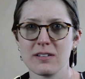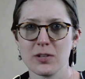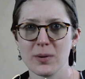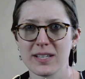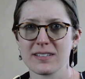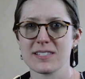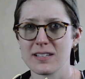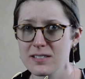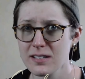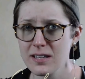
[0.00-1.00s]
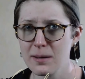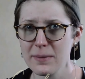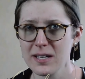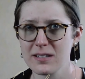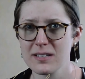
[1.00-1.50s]
of you accessing that
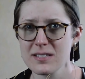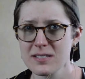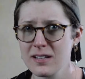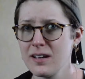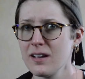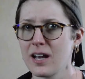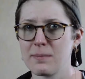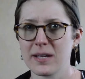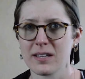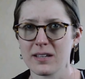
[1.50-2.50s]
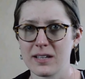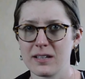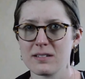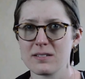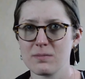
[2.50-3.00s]
madness and making
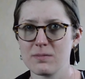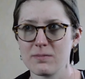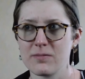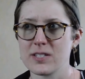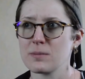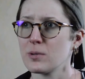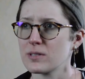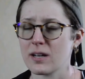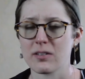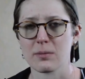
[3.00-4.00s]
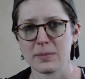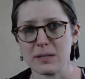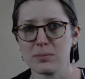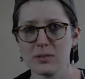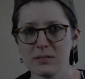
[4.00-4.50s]
it visible to other
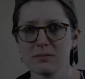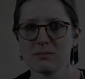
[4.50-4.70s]
people.